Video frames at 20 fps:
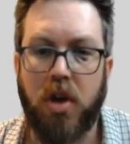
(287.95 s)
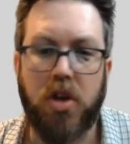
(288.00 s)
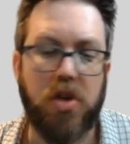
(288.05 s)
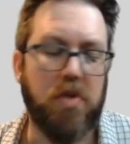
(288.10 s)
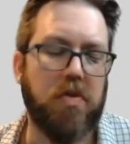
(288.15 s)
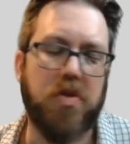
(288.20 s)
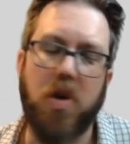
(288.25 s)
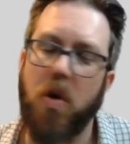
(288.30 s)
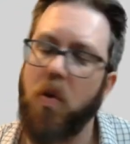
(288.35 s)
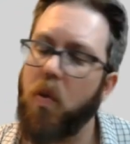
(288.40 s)

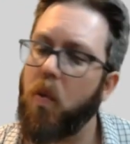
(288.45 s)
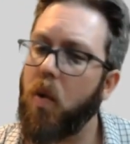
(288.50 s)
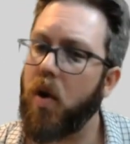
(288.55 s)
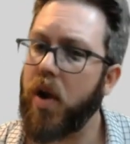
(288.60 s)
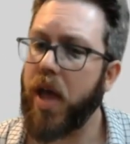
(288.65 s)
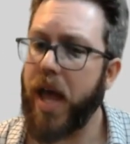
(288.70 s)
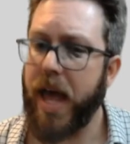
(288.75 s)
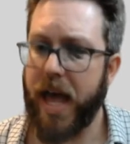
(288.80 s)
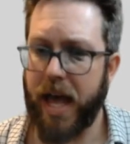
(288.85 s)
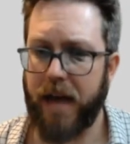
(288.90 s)
You don't
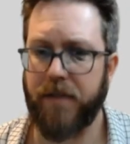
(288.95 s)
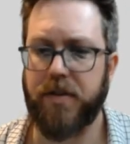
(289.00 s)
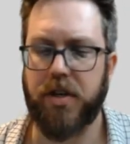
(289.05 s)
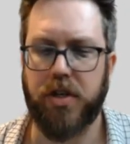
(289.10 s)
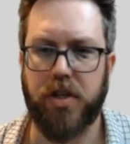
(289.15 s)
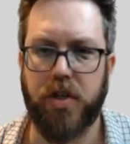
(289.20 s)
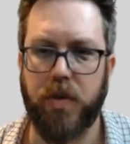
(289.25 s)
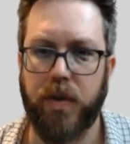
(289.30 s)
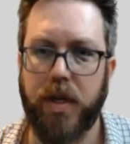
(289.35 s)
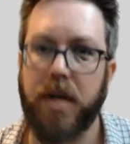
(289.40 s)
want to have
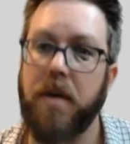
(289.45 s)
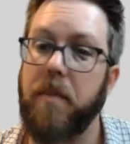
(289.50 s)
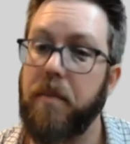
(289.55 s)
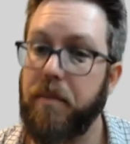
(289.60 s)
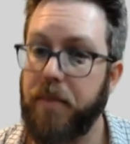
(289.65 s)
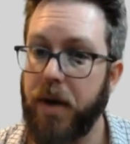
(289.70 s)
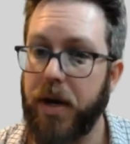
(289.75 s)
to do it,